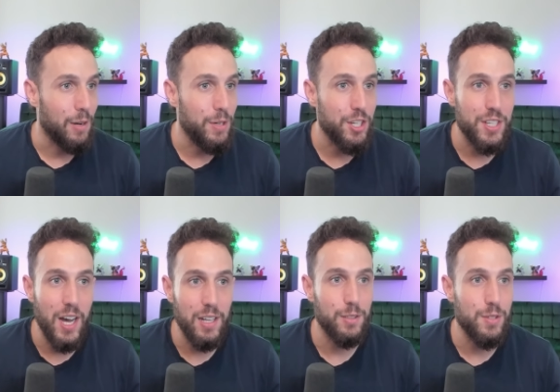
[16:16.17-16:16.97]
Can we just
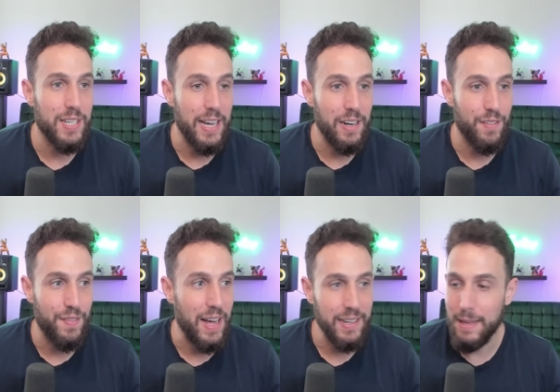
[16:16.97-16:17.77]
not lose sight of the
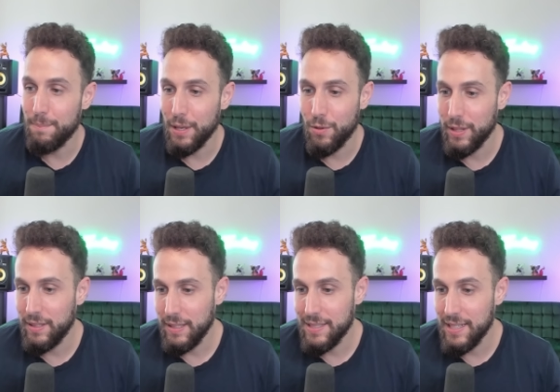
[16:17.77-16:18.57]
fact that Bitcoin is